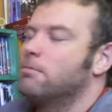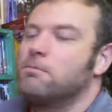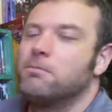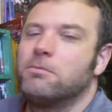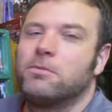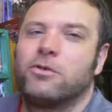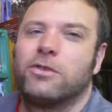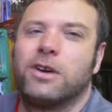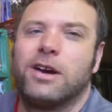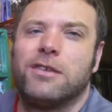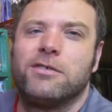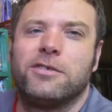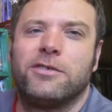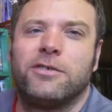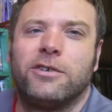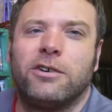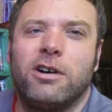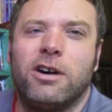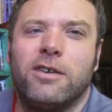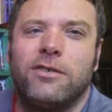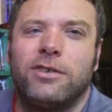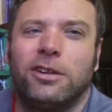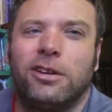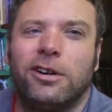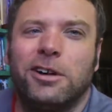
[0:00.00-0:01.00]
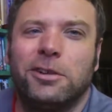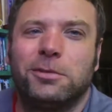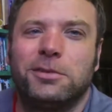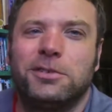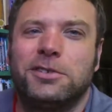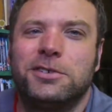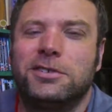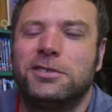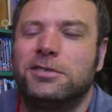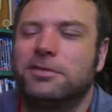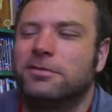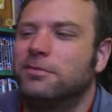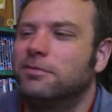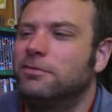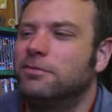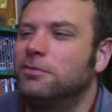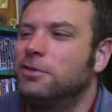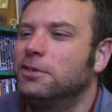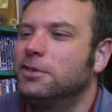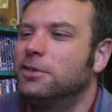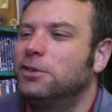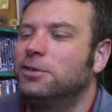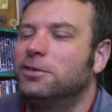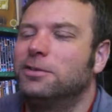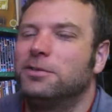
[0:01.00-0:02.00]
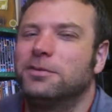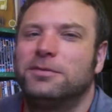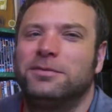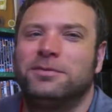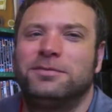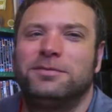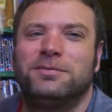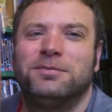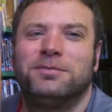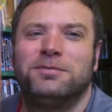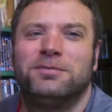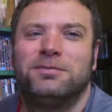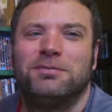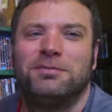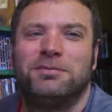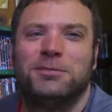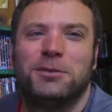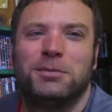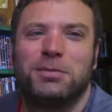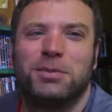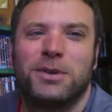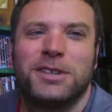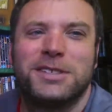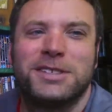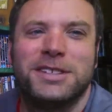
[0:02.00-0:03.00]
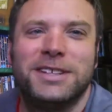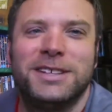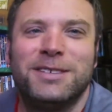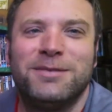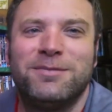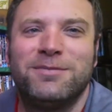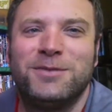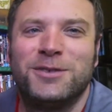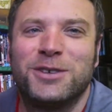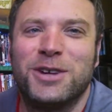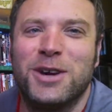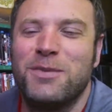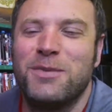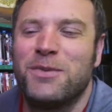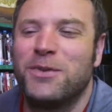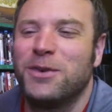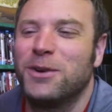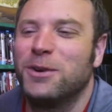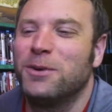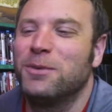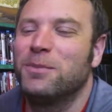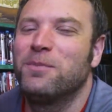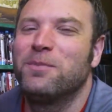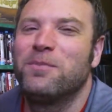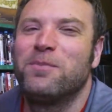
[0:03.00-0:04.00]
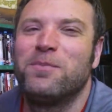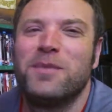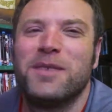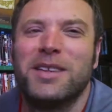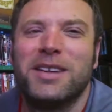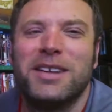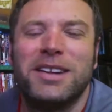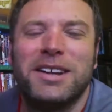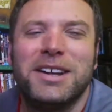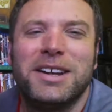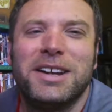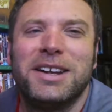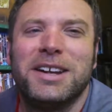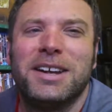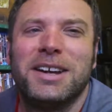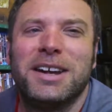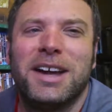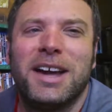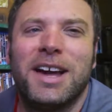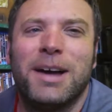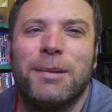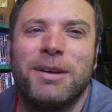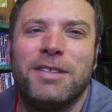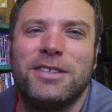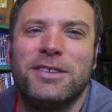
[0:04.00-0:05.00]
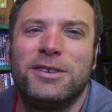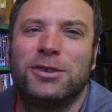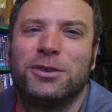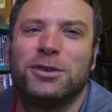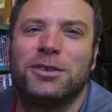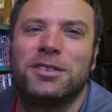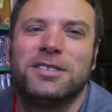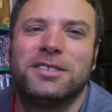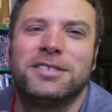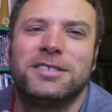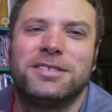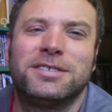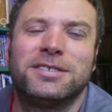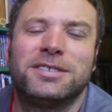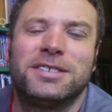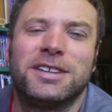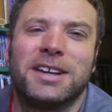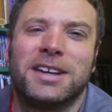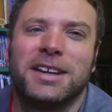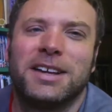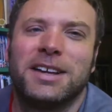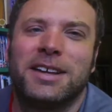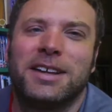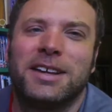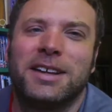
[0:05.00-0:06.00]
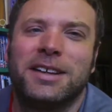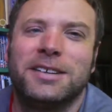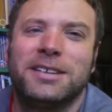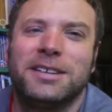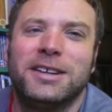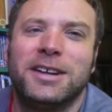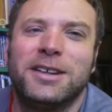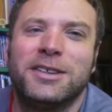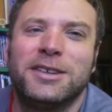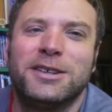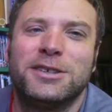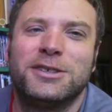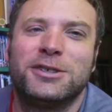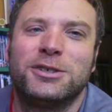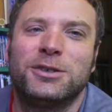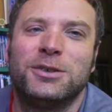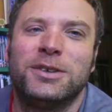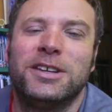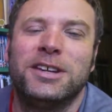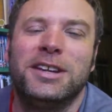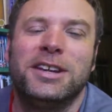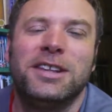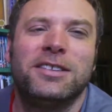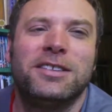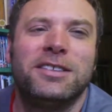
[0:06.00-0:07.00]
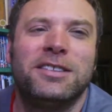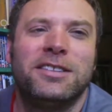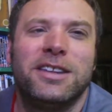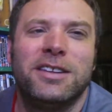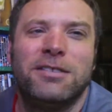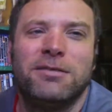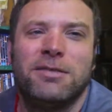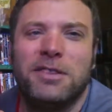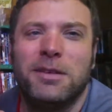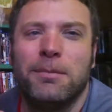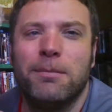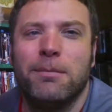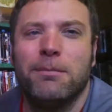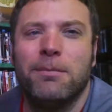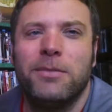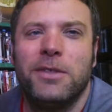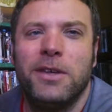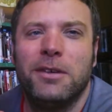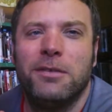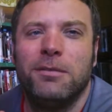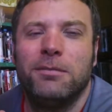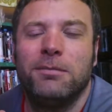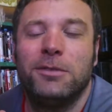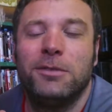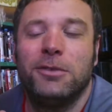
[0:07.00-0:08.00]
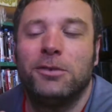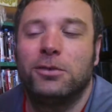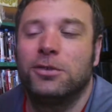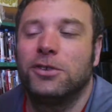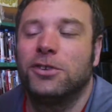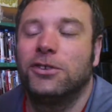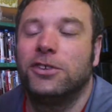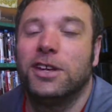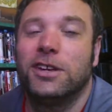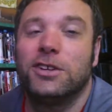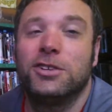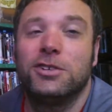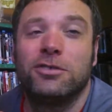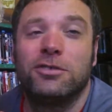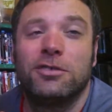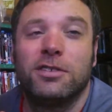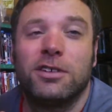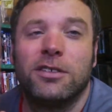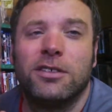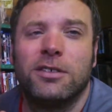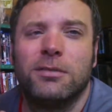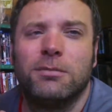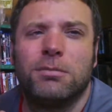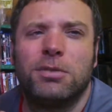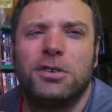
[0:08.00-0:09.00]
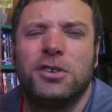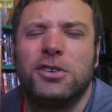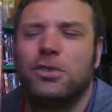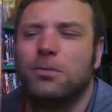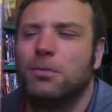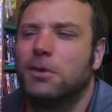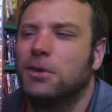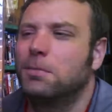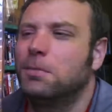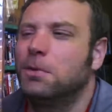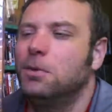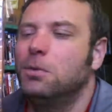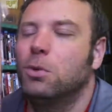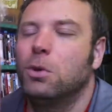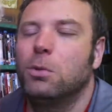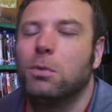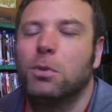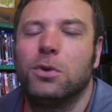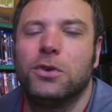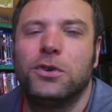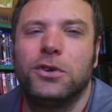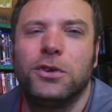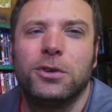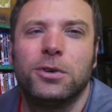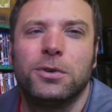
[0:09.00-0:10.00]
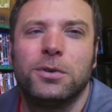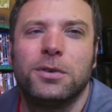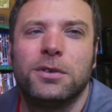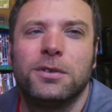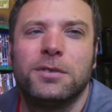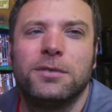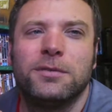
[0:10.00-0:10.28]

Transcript: Grave of the Fireflies, which is a very sort of depressing type film. About this sort of this, you know, these two here that they're sort of set during, I think, pretty sure it must be World War II,